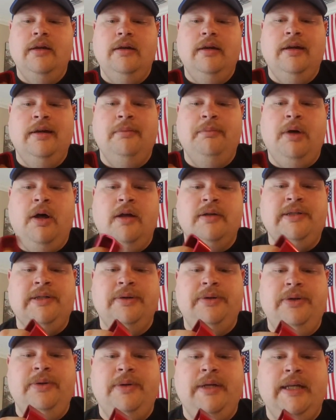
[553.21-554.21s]
Also,
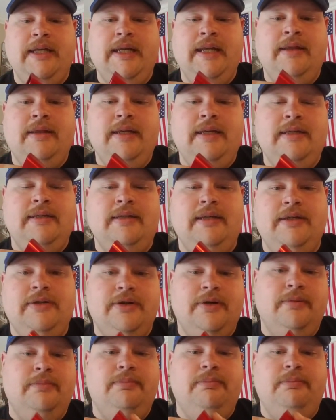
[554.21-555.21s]
you can get these
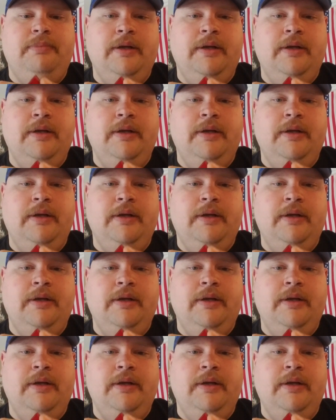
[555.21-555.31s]
are,